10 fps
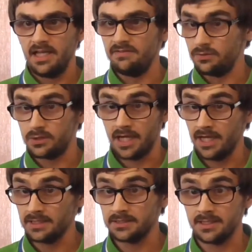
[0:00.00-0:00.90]
If you
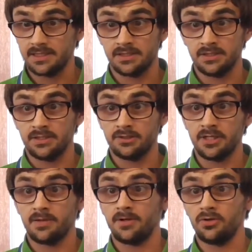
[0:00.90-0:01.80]
can, I'd certainly
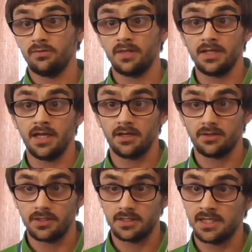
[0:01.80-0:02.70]
recommend going for the
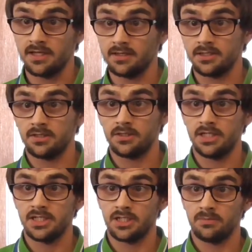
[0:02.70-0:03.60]
9th or the 10th
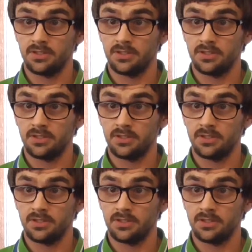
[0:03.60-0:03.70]
generation,